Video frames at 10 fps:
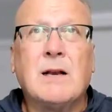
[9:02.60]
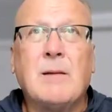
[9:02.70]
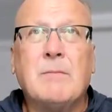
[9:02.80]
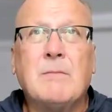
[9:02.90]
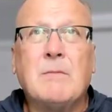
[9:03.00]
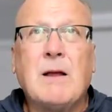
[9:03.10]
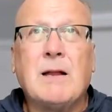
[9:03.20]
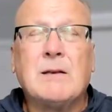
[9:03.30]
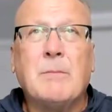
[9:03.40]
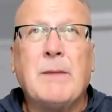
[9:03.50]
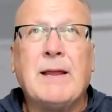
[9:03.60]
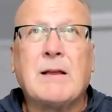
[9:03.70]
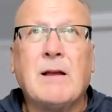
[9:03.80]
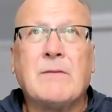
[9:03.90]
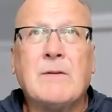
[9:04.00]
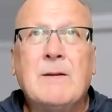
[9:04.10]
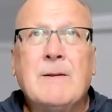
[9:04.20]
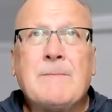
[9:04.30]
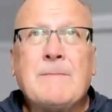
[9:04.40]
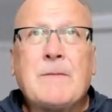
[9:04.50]
that I had to make
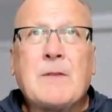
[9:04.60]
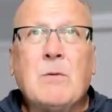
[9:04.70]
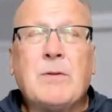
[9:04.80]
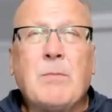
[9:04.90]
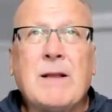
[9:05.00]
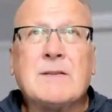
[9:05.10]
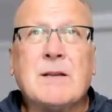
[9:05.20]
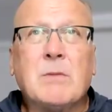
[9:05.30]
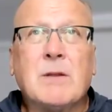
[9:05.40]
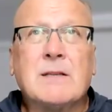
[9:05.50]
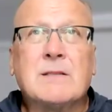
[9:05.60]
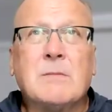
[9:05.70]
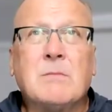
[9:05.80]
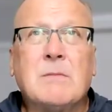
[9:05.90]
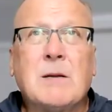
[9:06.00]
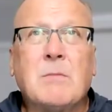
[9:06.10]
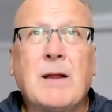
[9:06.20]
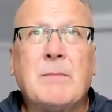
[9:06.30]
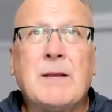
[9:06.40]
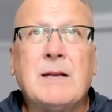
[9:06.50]
with my siblings and
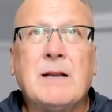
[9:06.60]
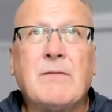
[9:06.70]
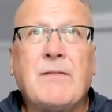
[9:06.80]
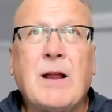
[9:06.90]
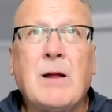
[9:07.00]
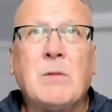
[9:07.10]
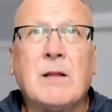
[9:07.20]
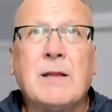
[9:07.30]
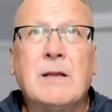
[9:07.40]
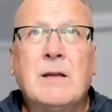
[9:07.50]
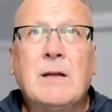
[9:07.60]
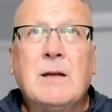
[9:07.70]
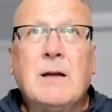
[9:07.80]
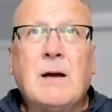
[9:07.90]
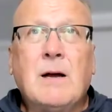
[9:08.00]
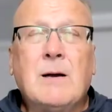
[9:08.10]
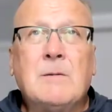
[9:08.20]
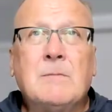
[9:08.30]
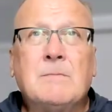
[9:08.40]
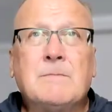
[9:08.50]
my immediate family.
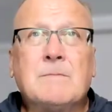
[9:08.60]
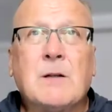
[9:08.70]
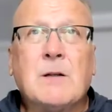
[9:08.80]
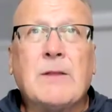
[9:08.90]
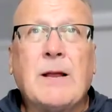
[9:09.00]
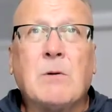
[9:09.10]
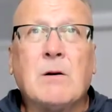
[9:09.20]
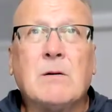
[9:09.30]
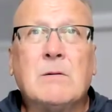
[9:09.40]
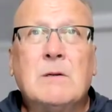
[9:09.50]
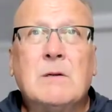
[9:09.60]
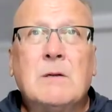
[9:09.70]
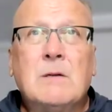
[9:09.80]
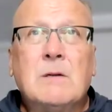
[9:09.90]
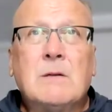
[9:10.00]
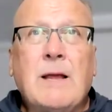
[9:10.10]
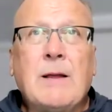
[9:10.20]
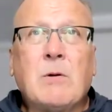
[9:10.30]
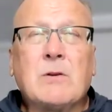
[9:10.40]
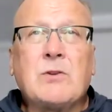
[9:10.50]
You know, they
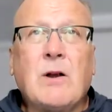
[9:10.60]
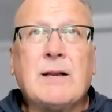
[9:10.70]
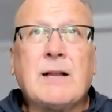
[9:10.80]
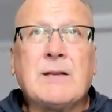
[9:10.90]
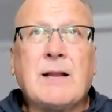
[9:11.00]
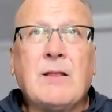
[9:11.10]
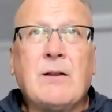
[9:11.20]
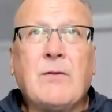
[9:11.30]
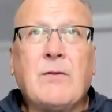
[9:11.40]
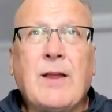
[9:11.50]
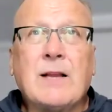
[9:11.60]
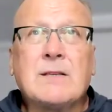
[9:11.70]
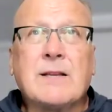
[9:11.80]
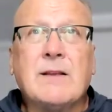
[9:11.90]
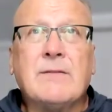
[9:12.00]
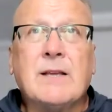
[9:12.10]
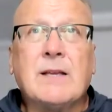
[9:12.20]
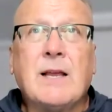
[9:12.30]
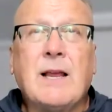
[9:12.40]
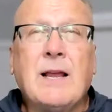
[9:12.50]
were trying to get together for
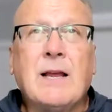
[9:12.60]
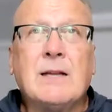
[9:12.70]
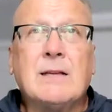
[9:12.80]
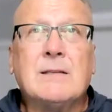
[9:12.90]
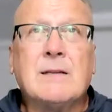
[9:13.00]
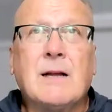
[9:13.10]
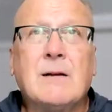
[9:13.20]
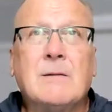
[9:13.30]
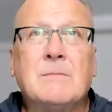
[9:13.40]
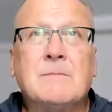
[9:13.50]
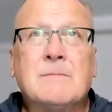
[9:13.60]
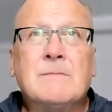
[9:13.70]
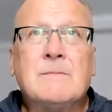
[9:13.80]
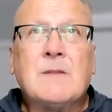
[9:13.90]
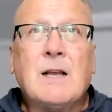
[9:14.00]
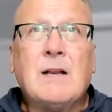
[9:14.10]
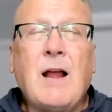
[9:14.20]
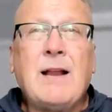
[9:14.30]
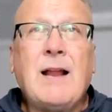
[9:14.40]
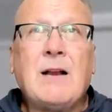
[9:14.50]
Thanksgiving, and
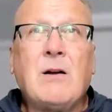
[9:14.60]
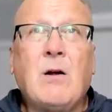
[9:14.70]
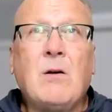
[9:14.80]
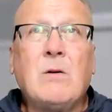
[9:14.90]
I had